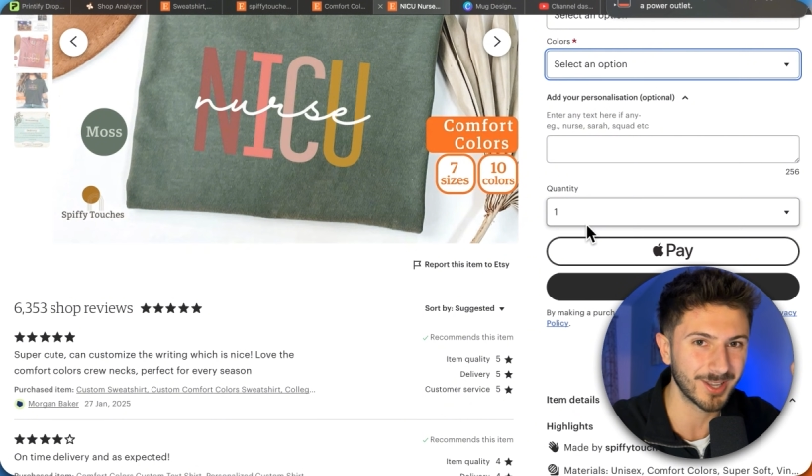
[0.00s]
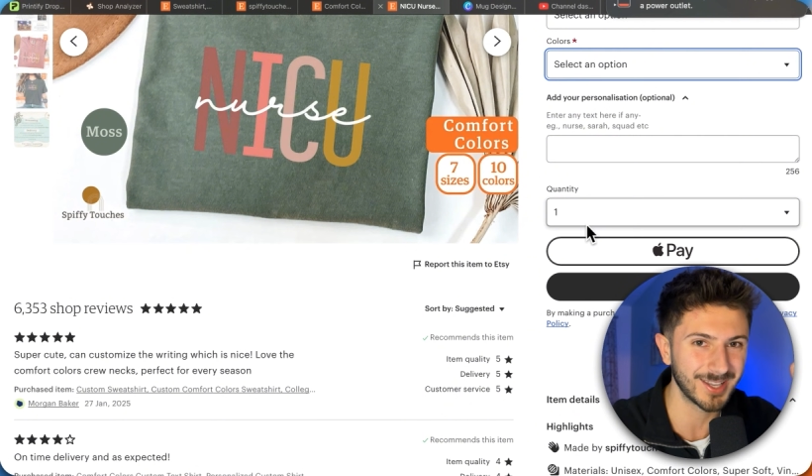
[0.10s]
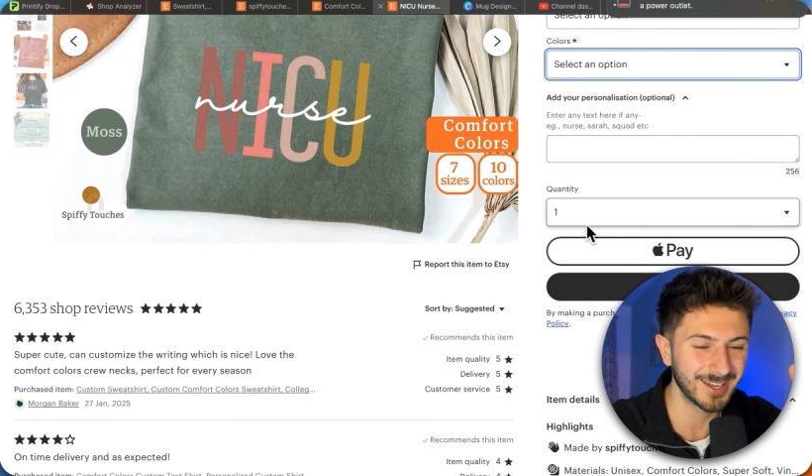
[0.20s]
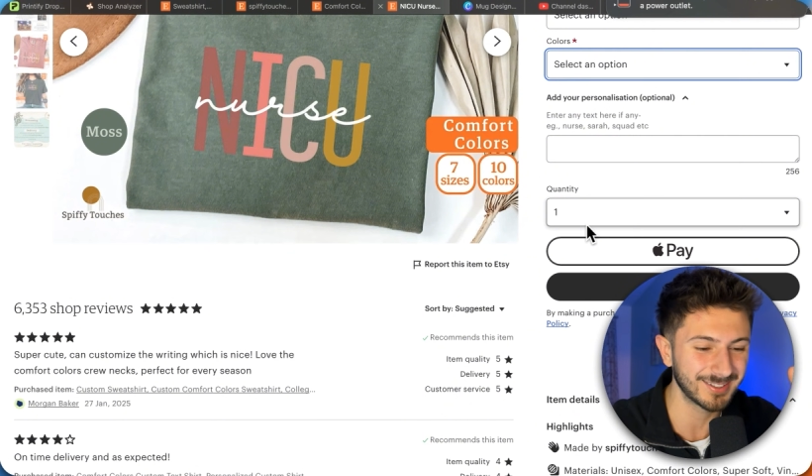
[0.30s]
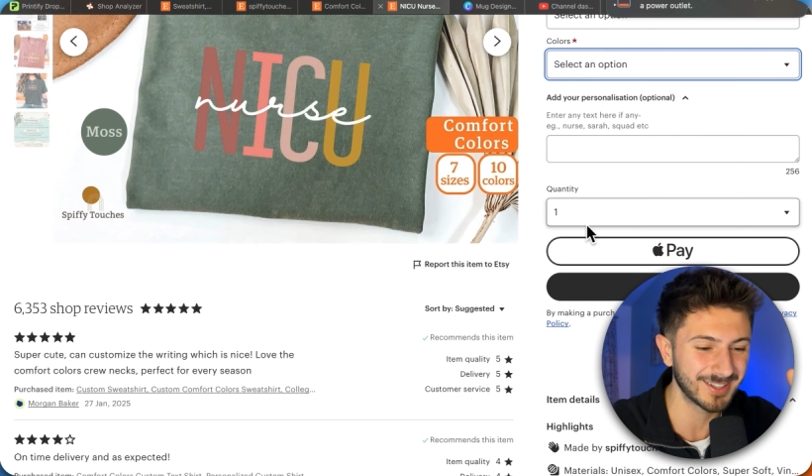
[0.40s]

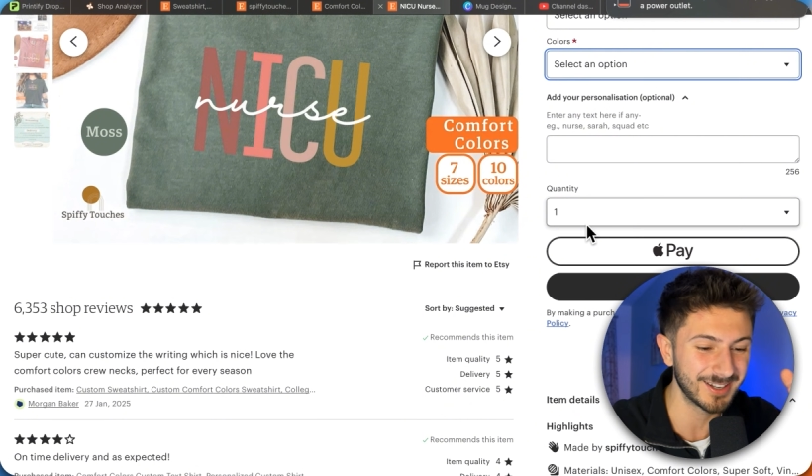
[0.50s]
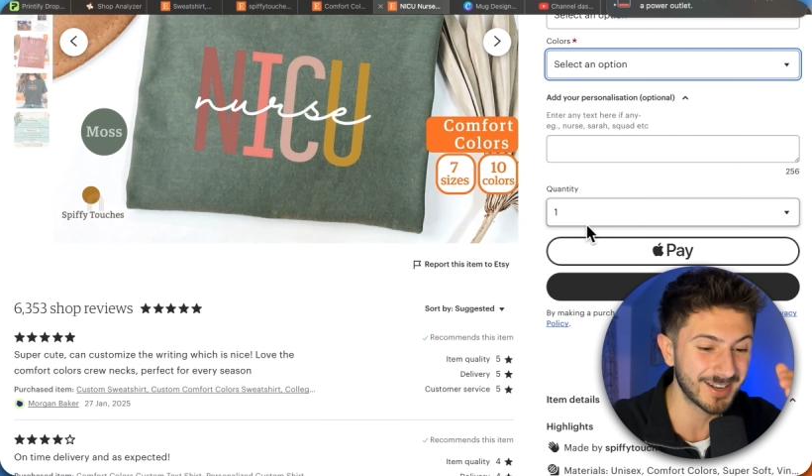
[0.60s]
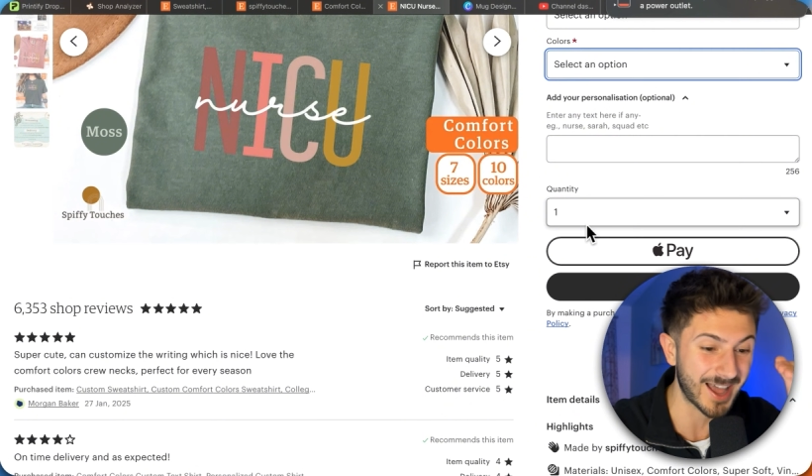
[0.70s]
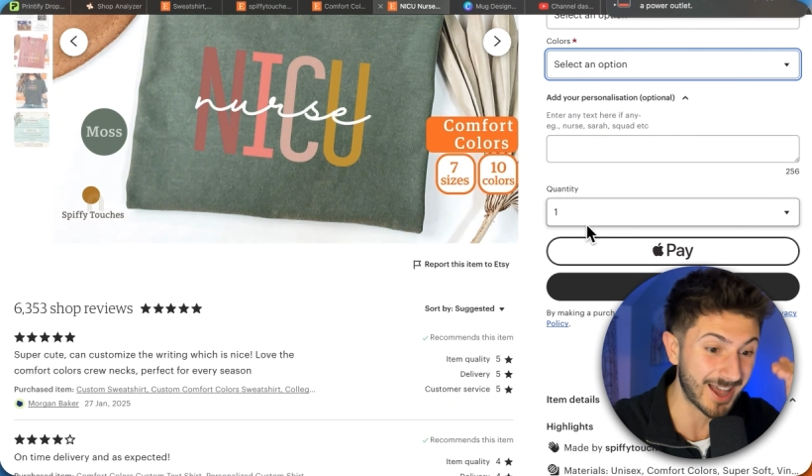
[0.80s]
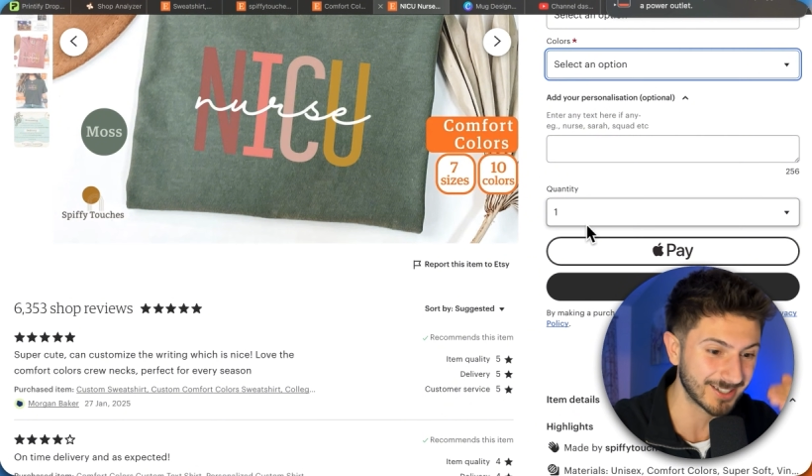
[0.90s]
listing
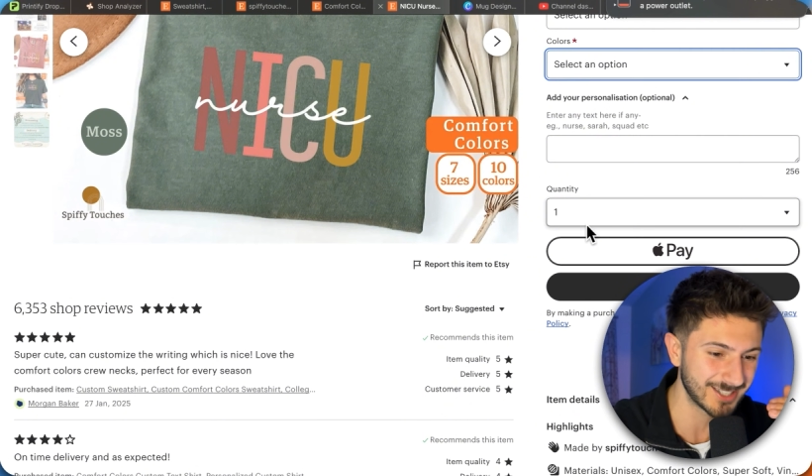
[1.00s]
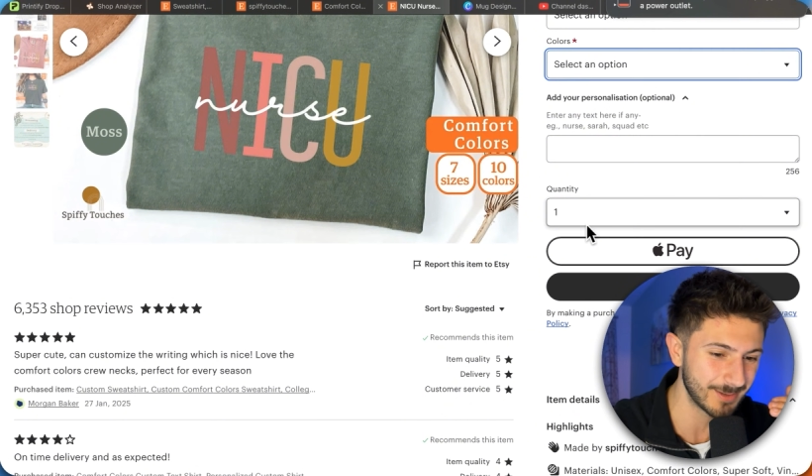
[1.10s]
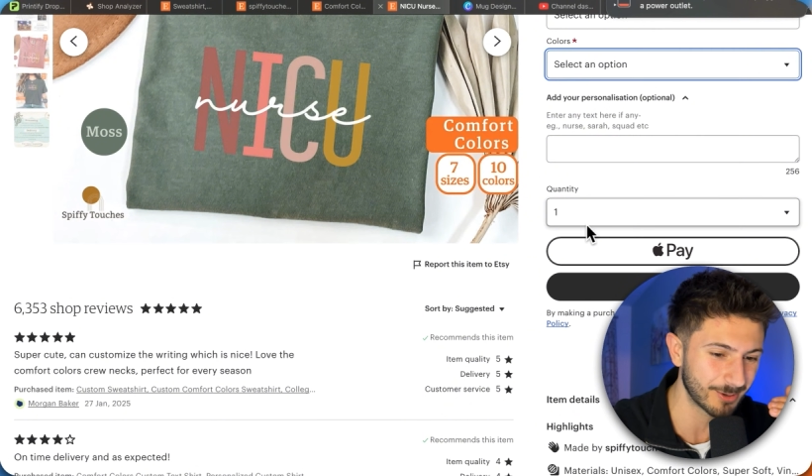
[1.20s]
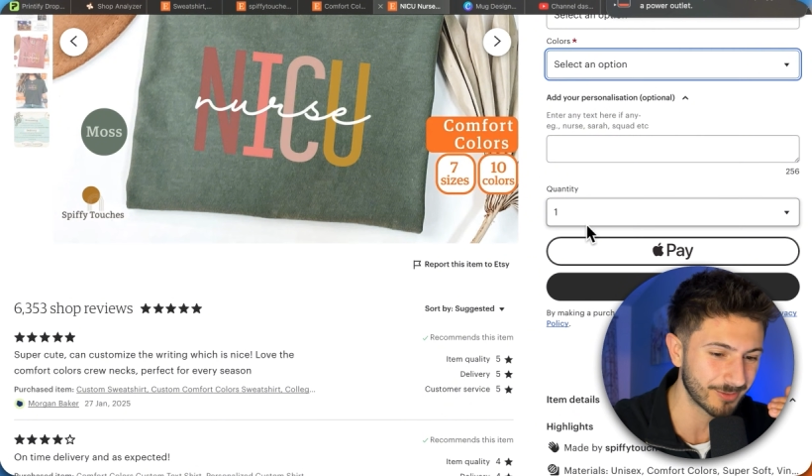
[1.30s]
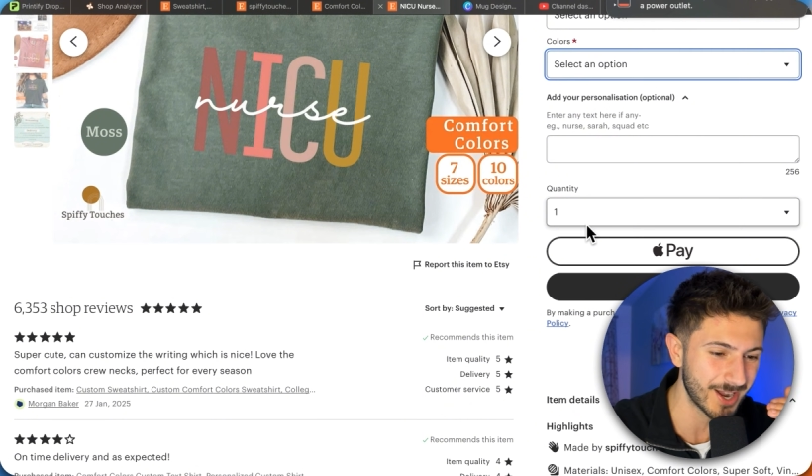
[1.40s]
at a cheaper
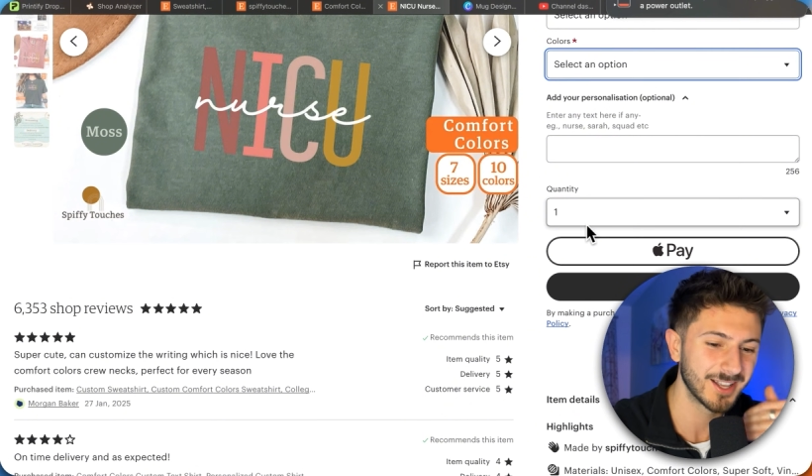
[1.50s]
rate.